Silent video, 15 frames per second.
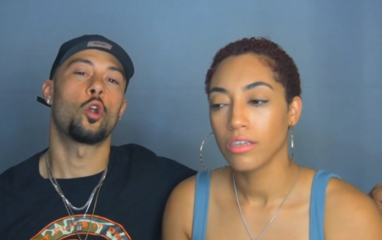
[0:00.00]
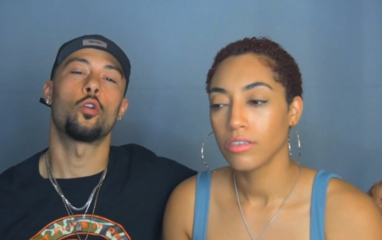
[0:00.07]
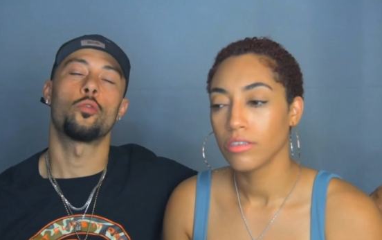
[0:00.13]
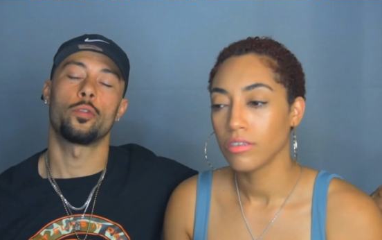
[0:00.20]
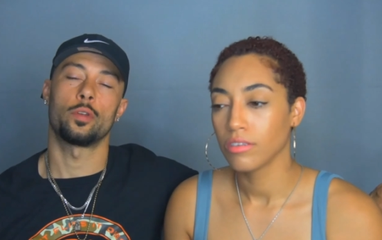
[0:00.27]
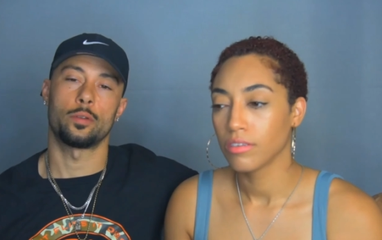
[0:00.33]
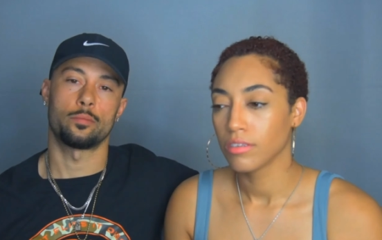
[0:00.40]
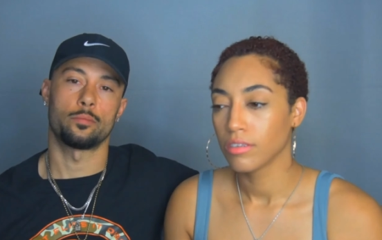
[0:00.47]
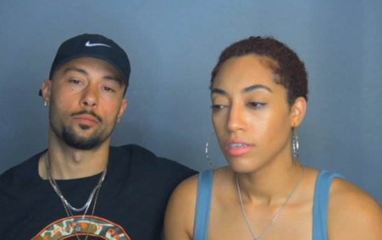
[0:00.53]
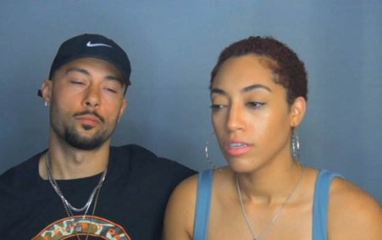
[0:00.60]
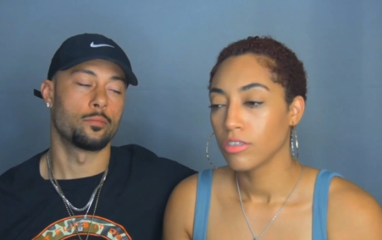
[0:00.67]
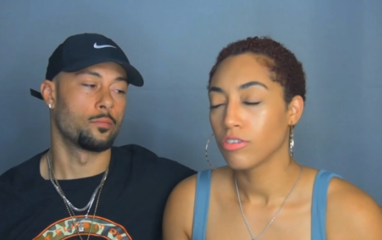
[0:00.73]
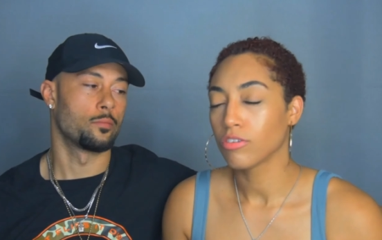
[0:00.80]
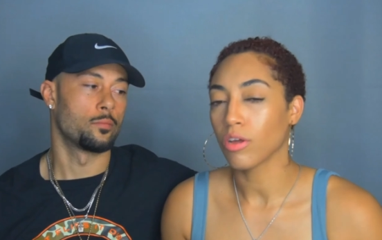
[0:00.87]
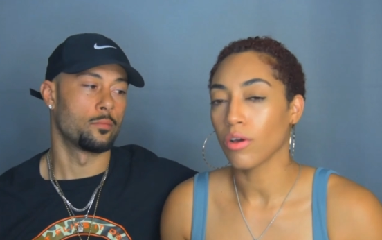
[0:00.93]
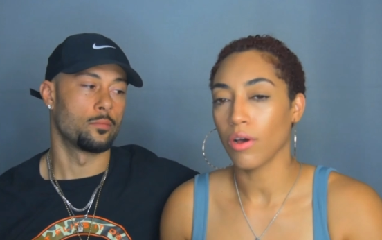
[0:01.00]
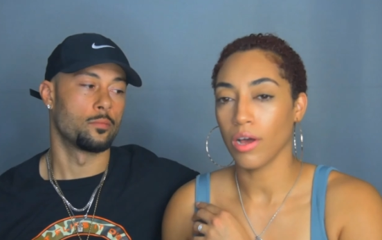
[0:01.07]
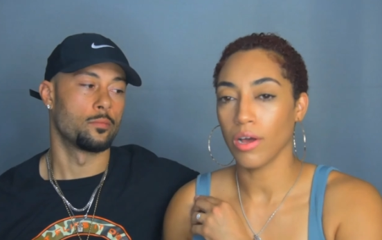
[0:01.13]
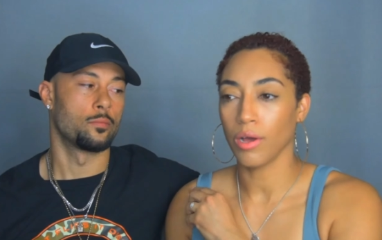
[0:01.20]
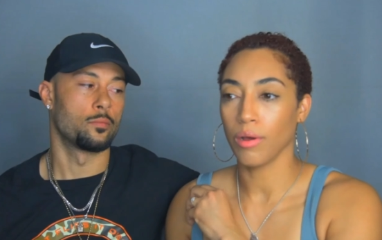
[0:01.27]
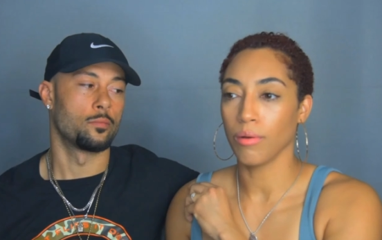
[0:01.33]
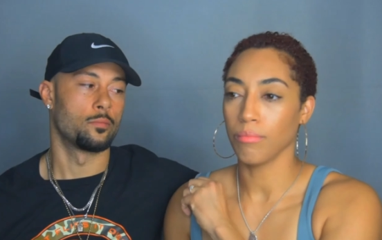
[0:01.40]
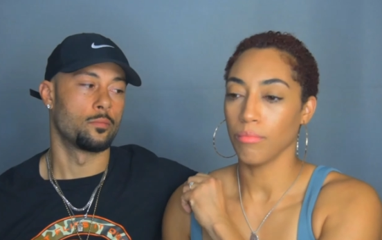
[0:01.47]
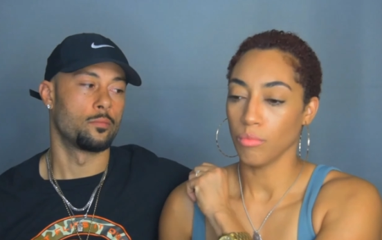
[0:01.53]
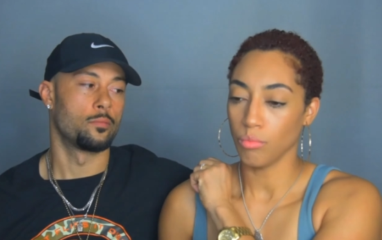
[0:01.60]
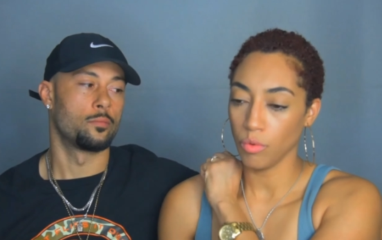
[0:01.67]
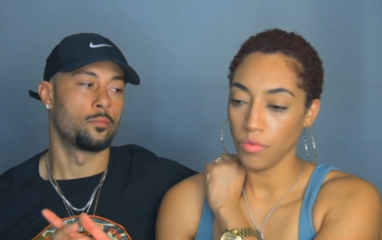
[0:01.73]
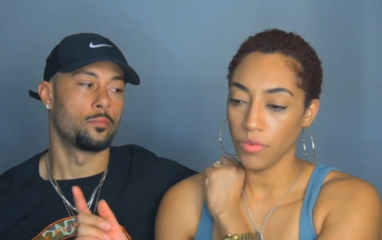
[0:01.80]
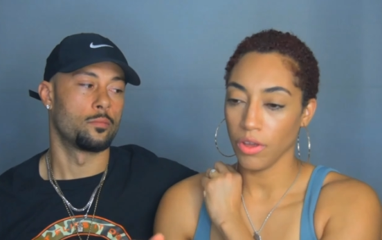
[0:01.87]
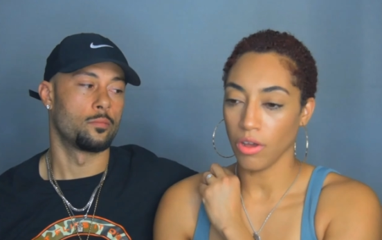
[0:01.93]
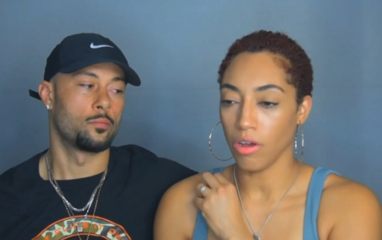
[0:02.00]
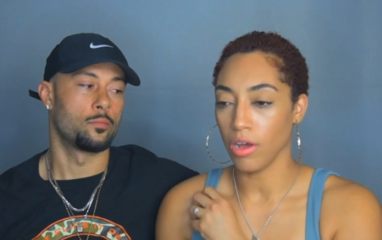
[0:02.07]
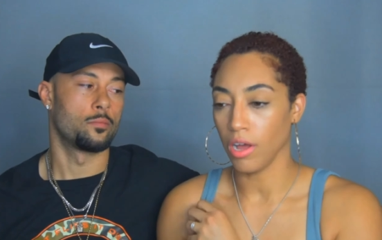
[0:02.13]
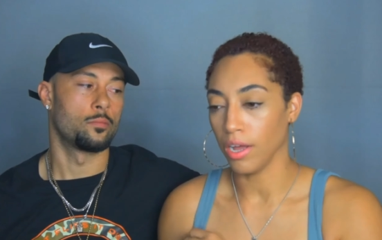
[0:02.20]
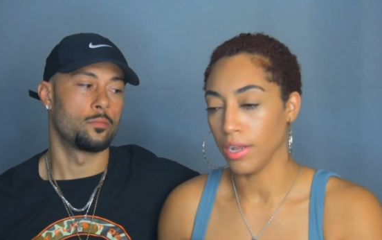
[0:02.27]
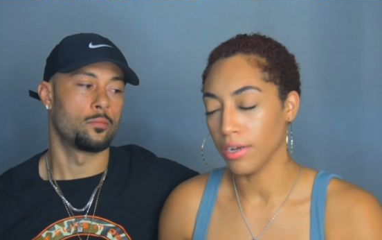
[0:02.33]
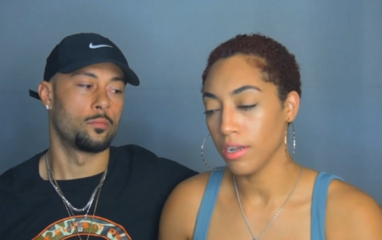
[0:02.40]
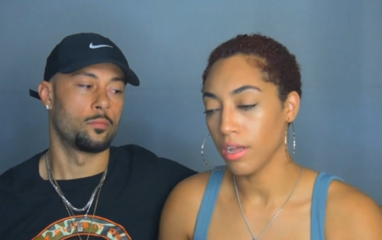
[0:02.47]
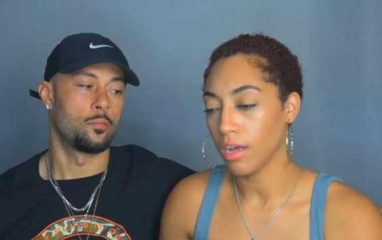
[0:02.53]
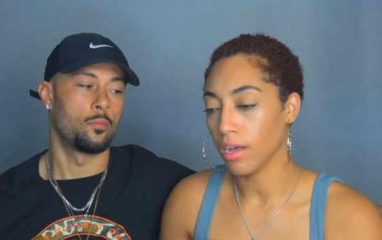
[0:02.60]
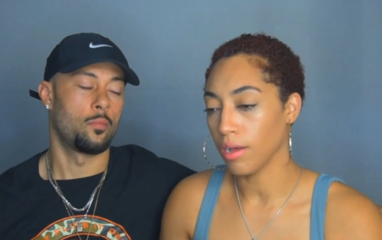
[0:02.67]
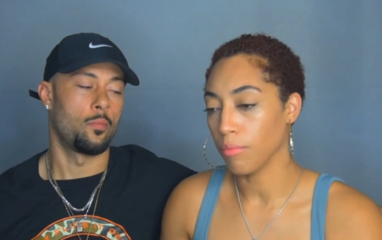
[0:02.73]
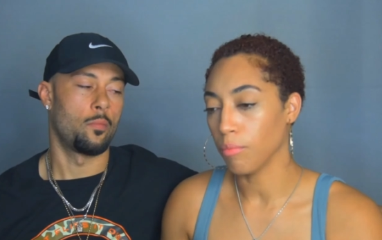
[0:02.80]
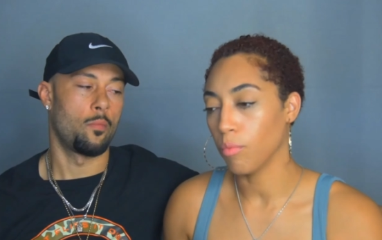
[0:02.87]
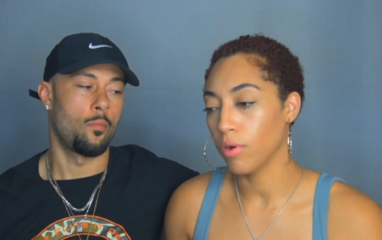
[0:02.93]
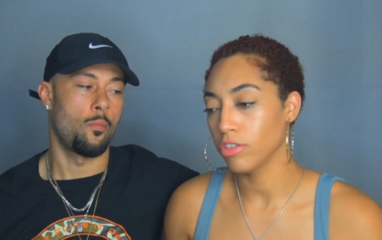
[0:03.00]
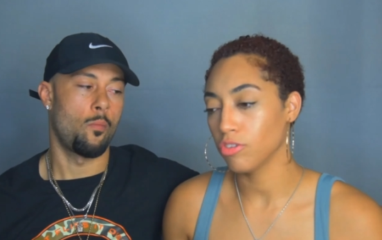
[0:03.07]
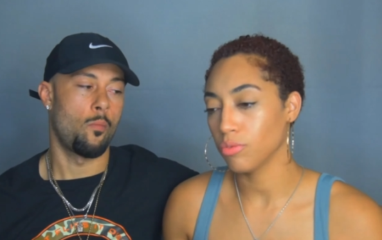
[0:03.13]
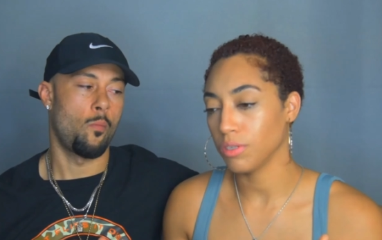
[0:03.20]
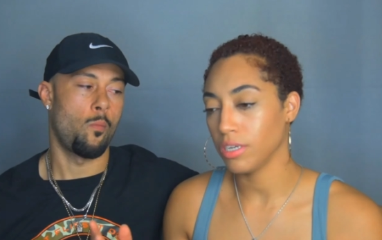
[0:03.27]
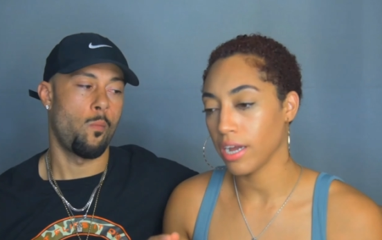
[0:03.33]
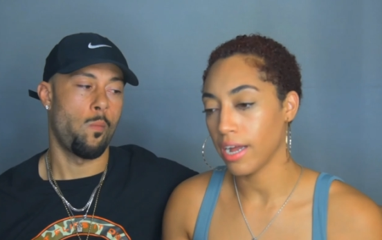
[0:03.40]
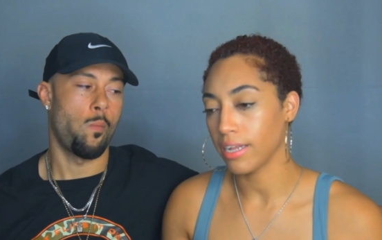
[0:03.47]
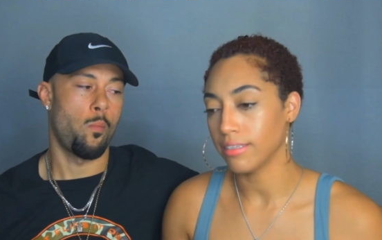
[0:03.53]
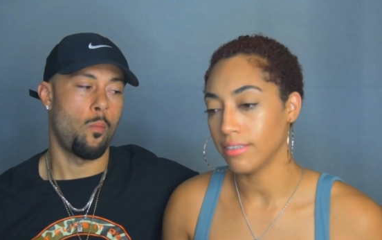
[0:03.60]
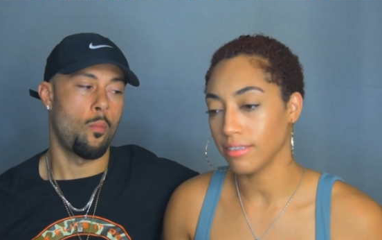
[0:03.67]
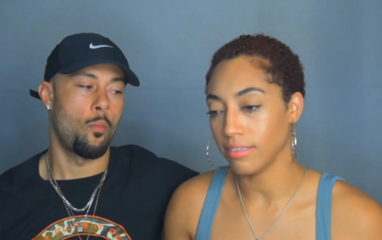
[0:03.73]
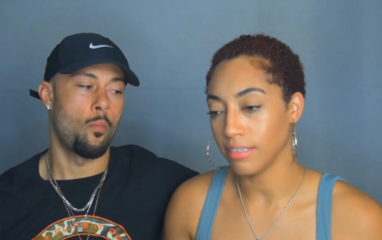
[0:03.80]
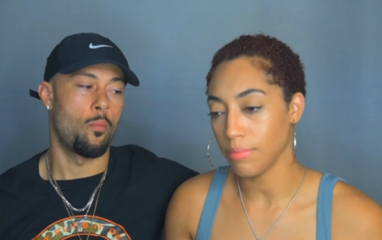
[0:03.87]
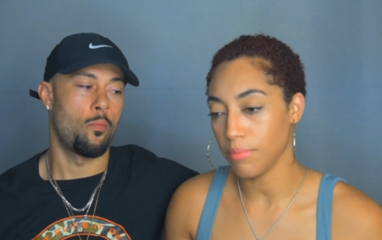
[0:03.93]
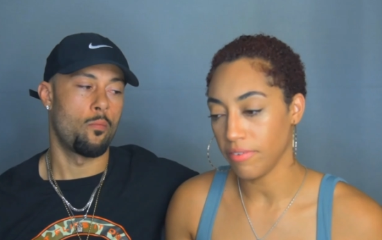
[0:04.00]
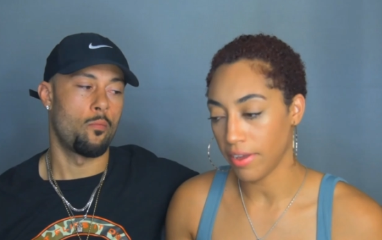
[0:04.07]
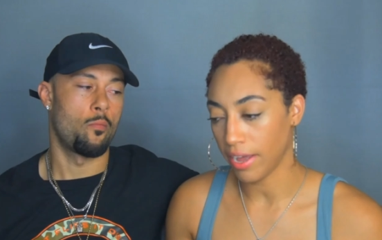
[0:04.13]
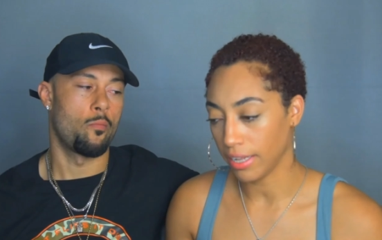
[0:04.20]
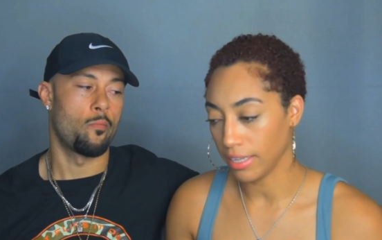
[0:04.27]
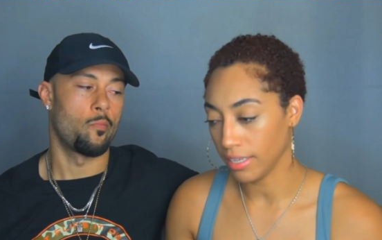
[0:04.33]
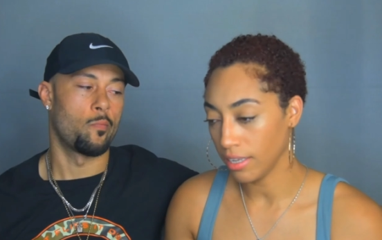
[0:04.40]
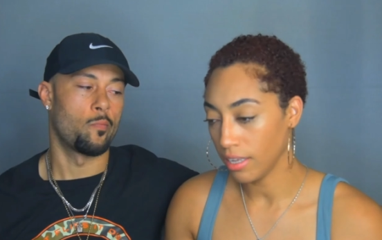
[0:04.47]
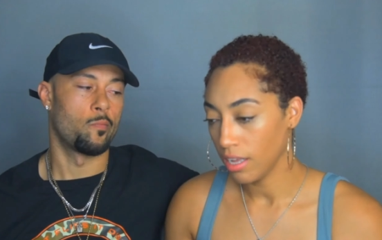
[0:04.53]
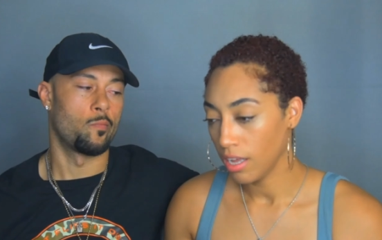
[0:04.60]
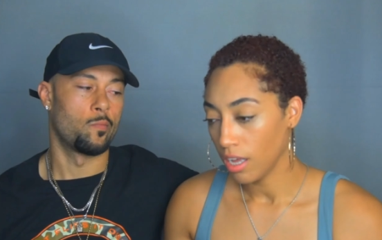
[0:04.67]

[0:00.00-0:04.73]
Speaker 1: Perfect. So um, moving on, um, once we got to Simi Valley,